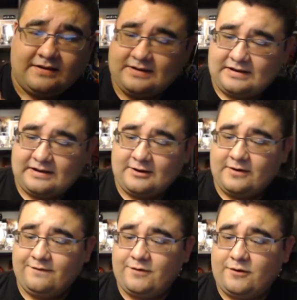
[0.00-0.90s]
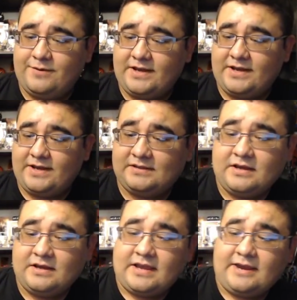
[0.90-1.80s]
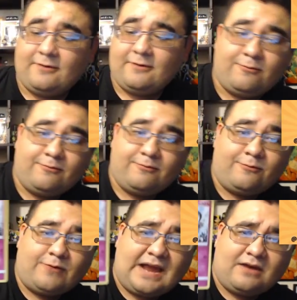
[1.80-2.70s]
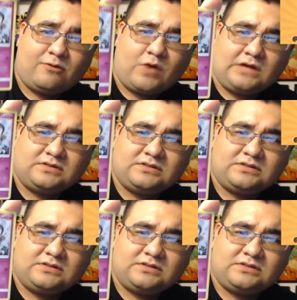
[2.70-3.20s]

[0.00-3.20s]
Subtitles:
Alolan Vulpix, a Routes.